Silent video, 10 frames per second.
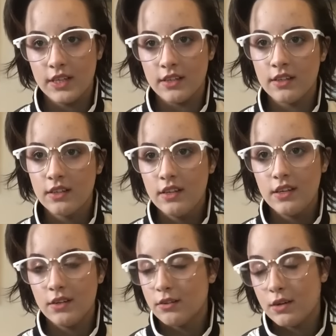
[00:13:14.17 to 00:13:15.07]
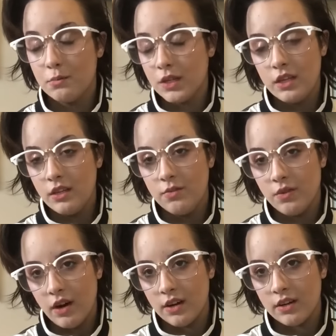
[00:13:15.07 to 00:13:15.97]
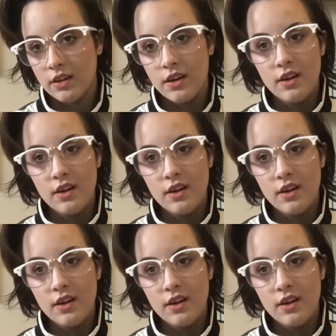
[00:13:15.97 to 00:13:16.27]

here, you're completely fine.